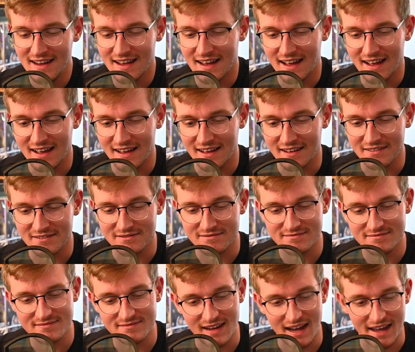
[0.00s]

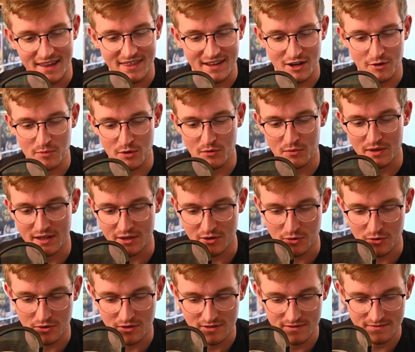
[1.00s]
I think it'd be really
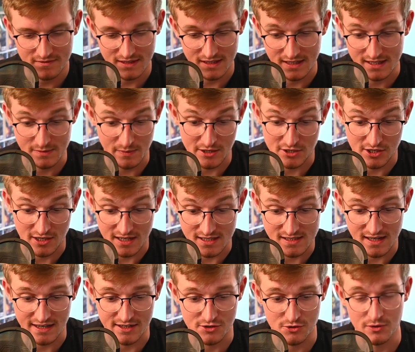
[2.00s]
cool, especially because
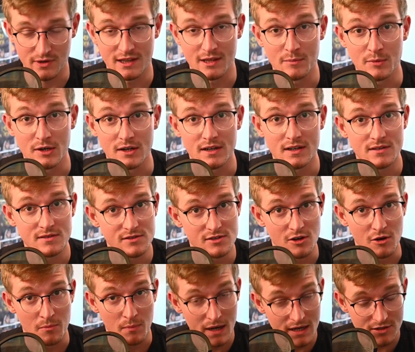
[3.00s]
I enjoyed the book
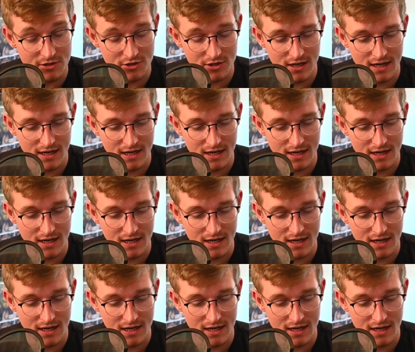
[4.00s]
so much.